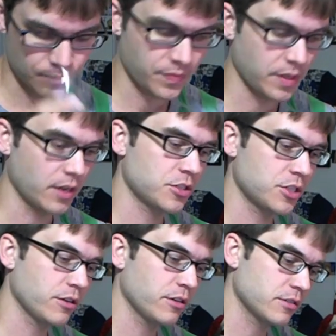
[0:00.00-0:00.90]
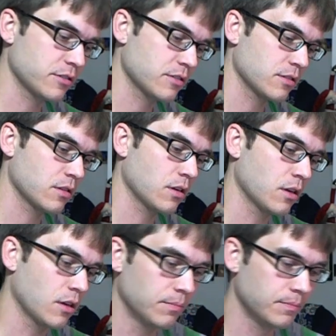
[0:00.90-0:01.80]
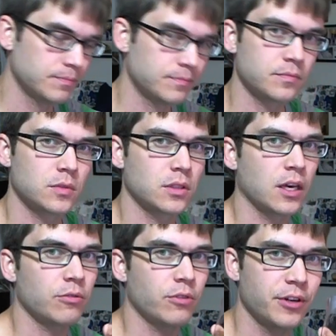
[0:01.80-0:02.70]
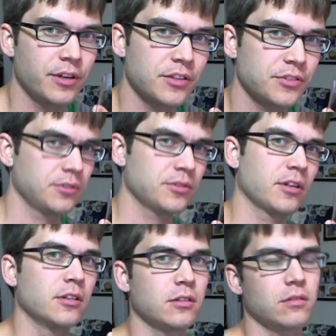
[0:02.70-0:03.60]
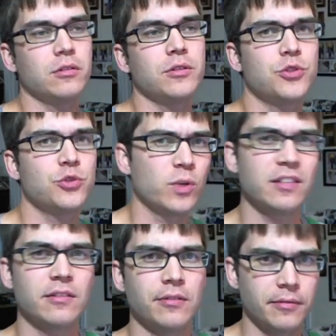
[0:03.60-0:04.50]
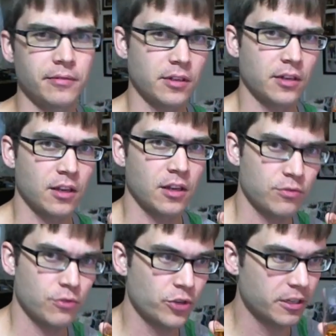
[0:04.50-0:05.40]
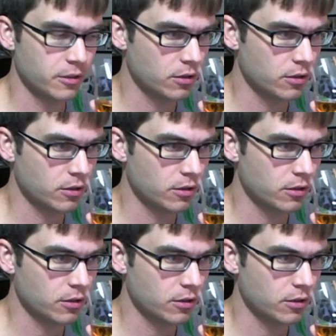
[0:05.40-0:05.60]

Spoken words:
Yeah, sherry is it's got a very nice nose on it. Really sweet and fruity.